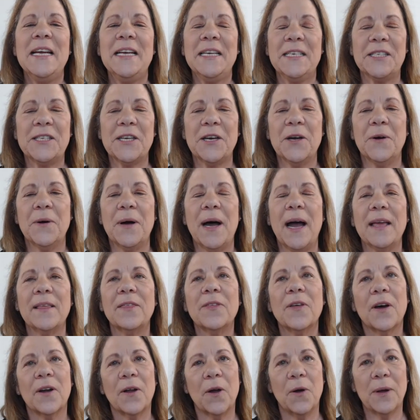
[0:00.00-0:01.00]
So I
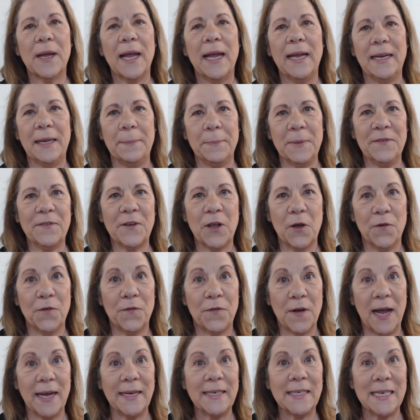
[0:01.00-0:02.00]
thought, okay, let me go
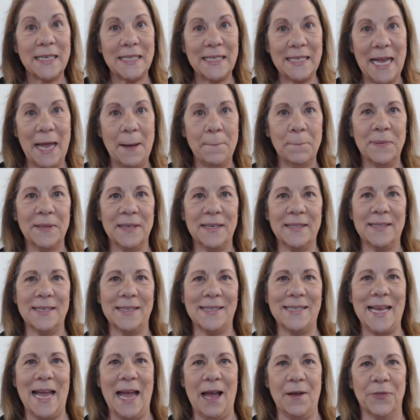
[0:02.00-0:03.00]
find a template
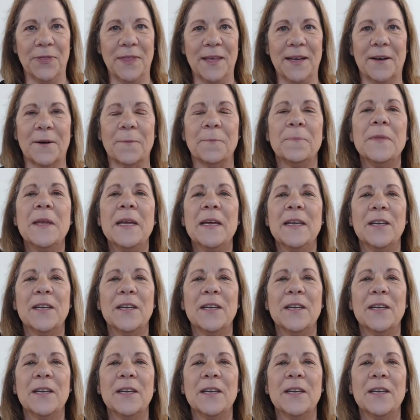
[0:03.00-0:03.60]
that's out there.